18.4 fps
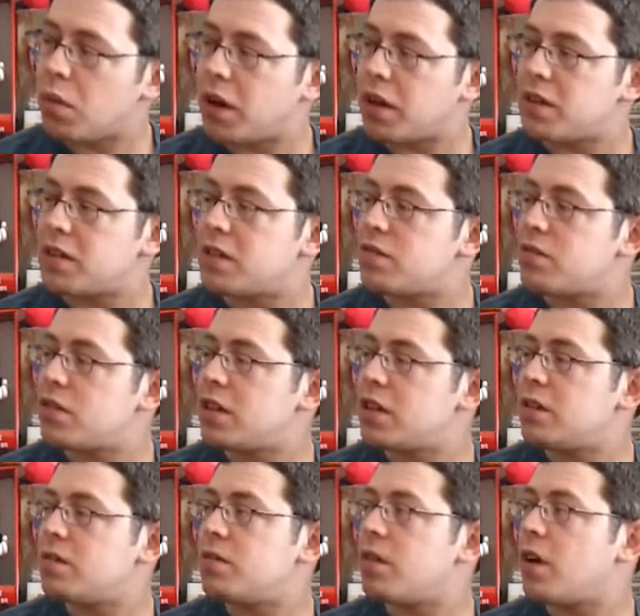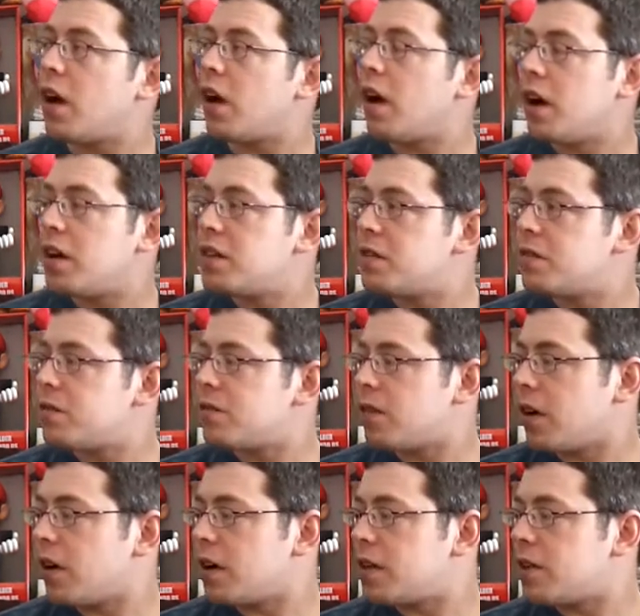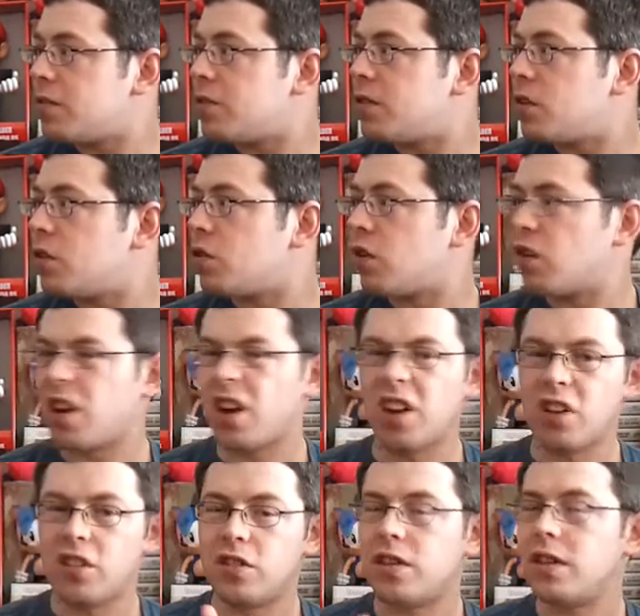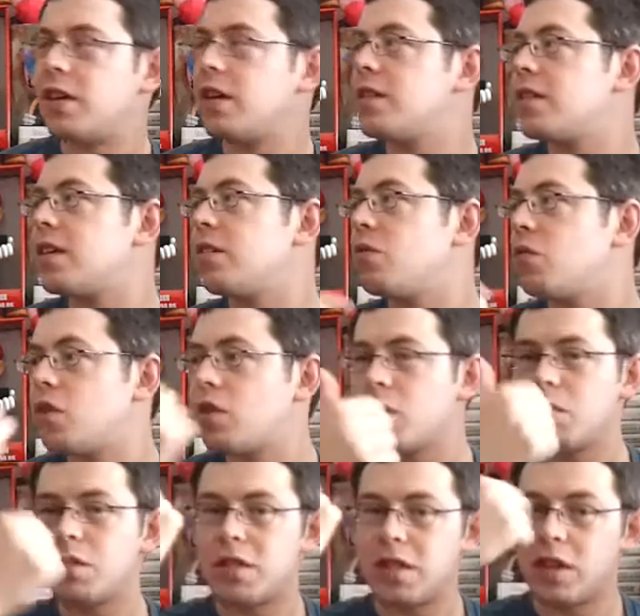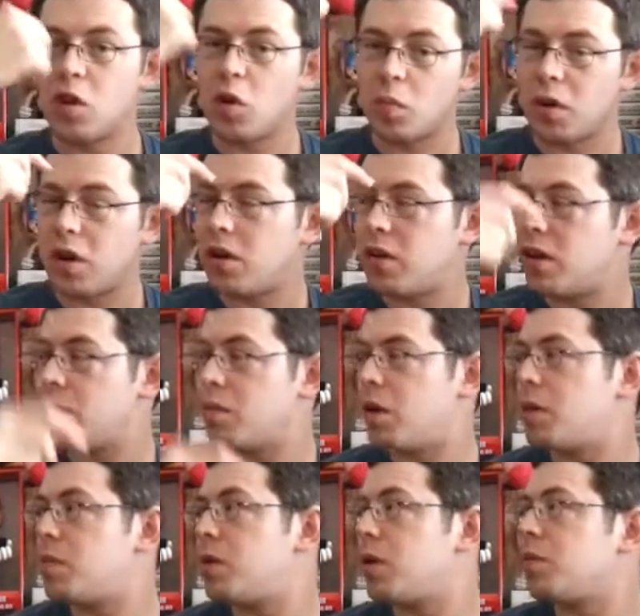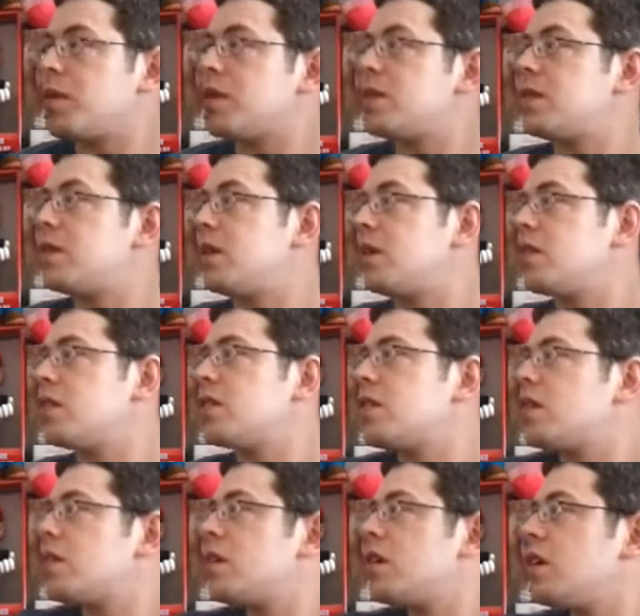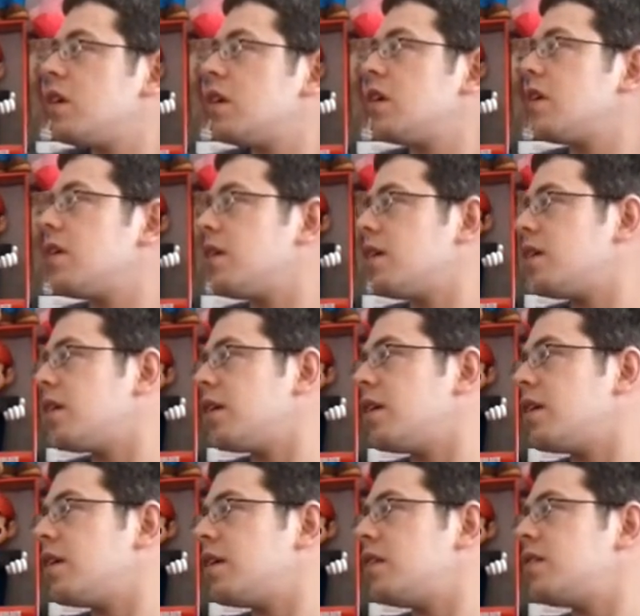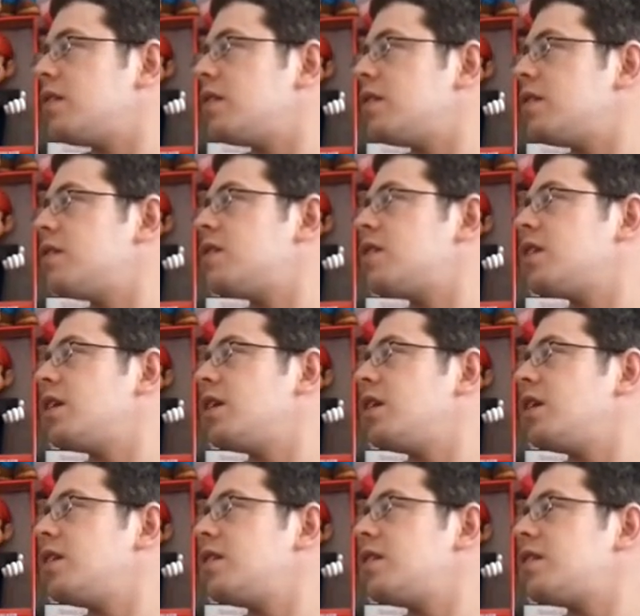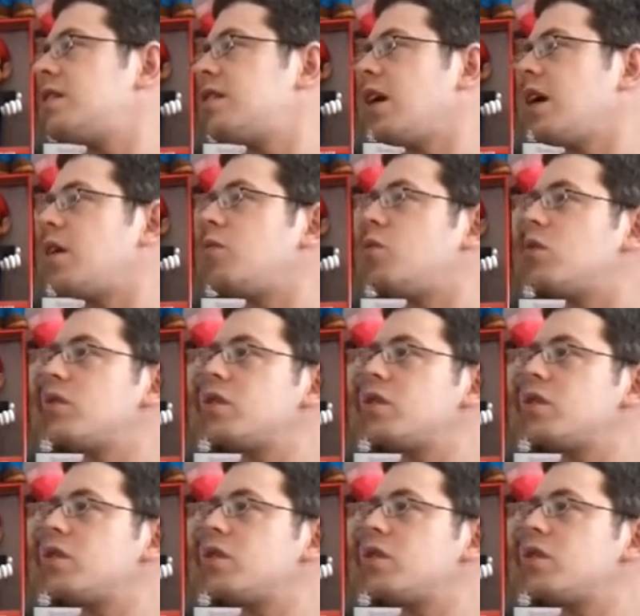But I did find a few other kind of things, and one of them sitting up here, you might be able to see it, and it is a Star